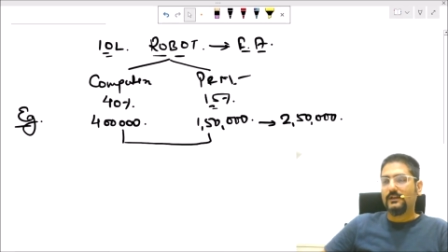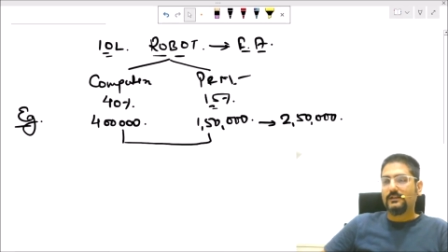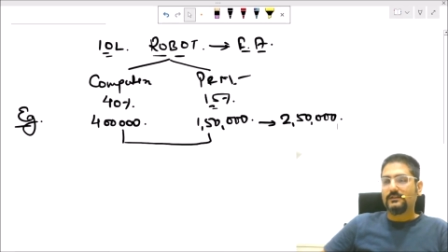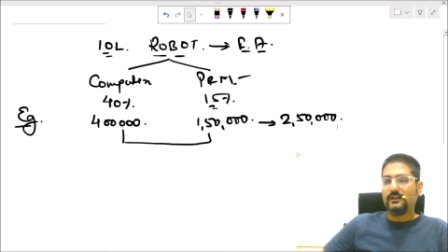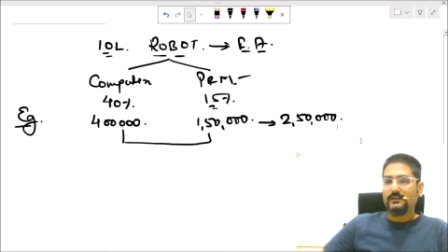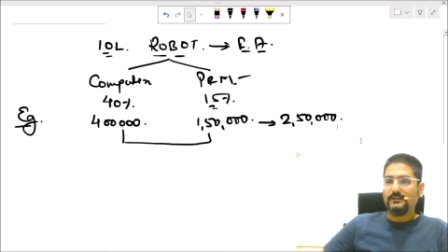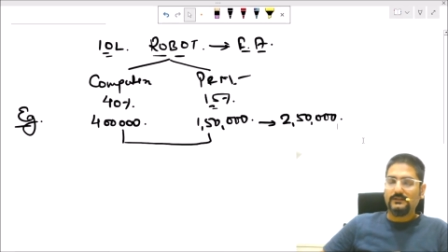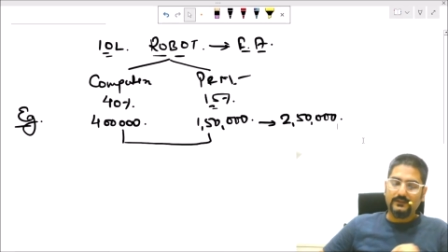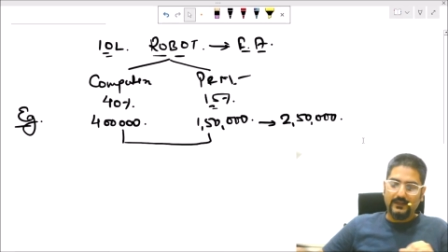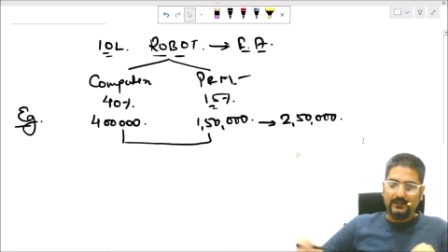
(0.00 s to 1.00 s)
So
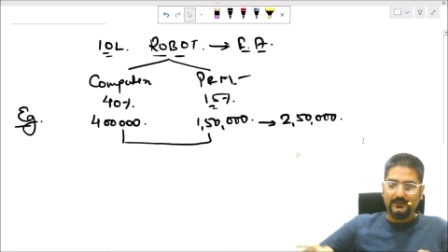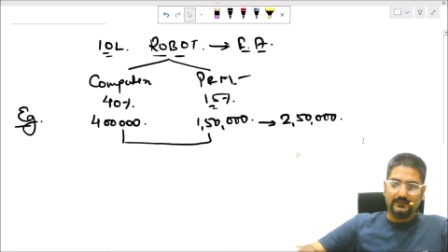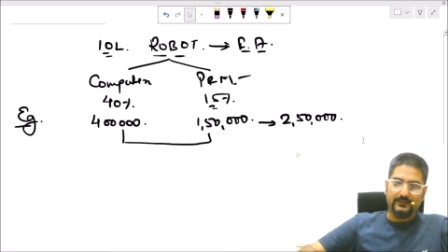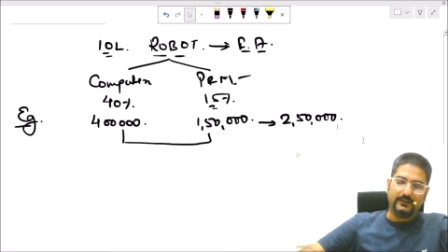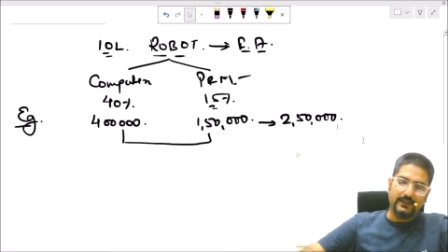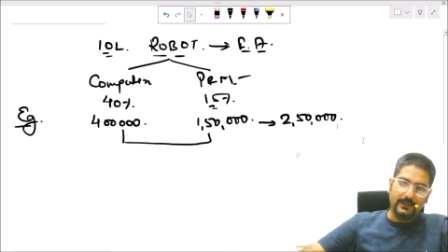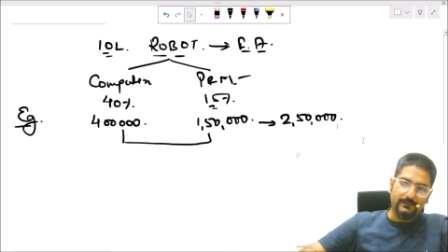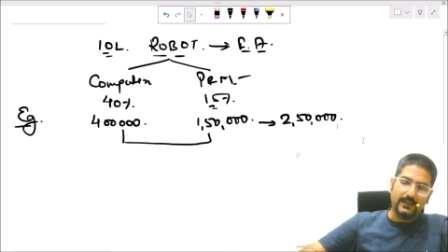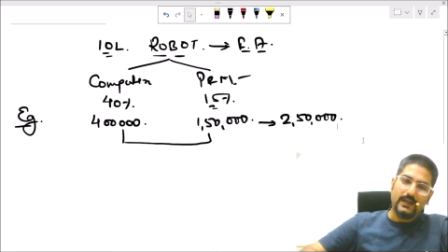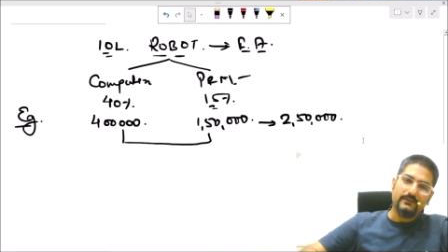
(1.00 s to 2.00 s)
let's, let's
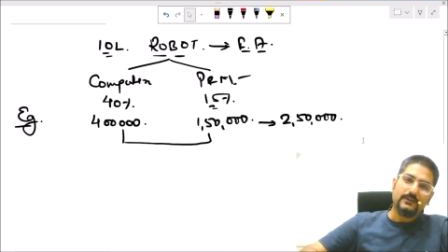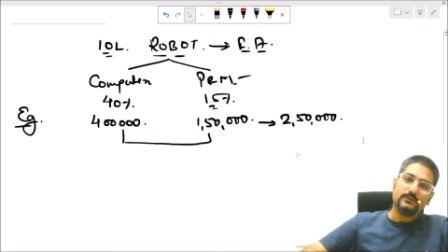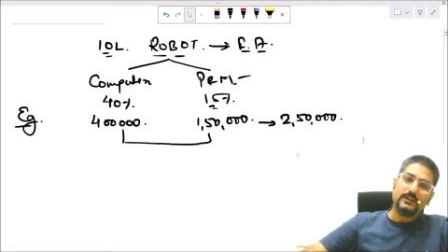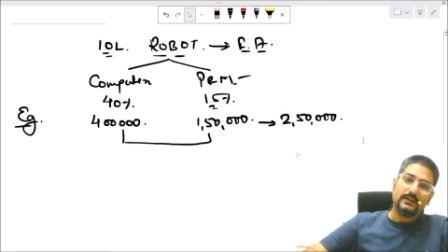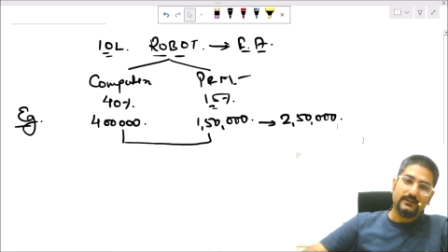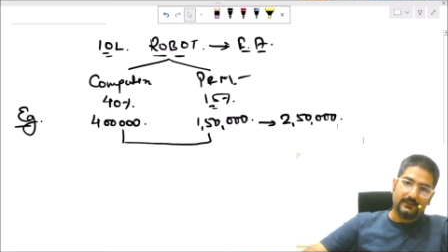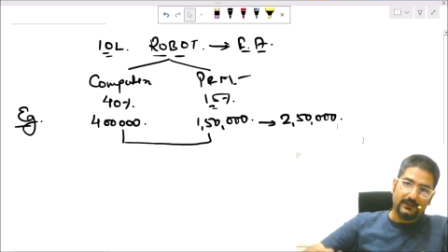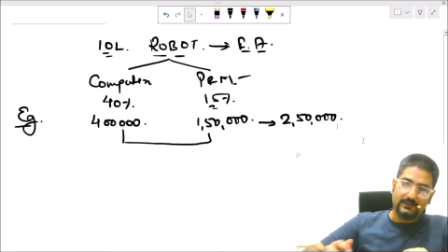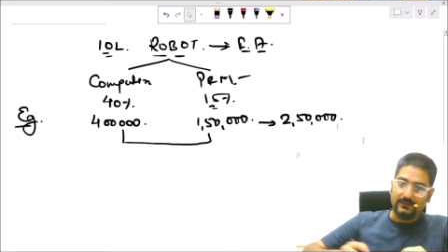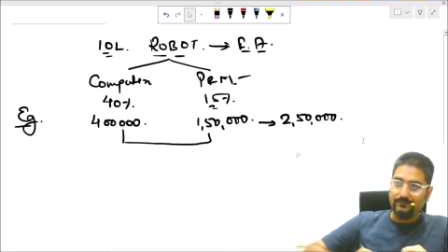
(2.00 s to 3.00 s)
deep dive into the
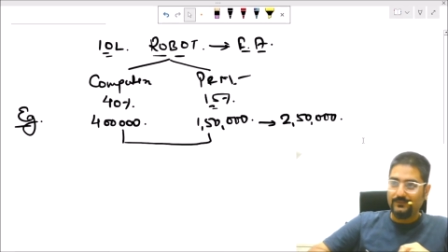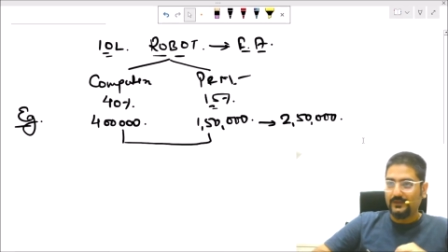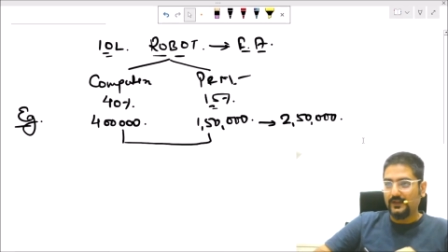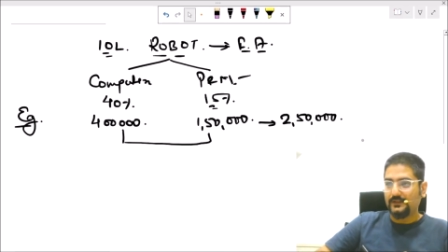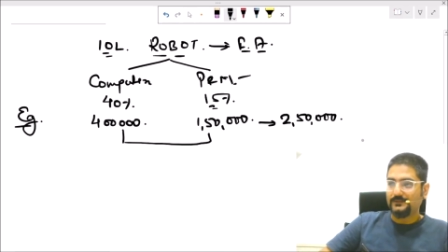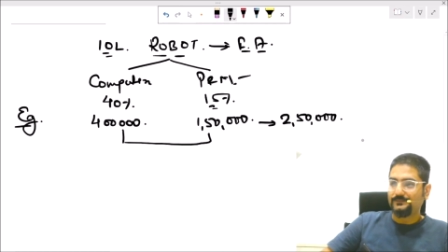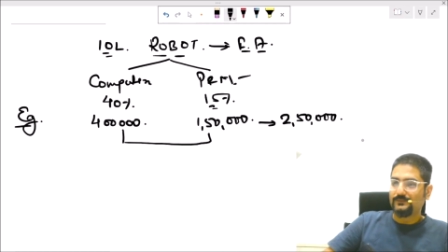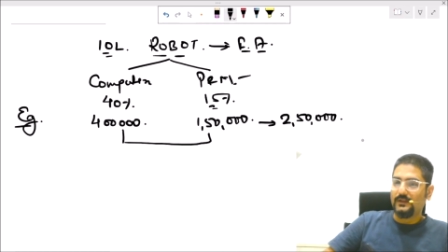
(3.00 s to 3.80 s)
discussion, right?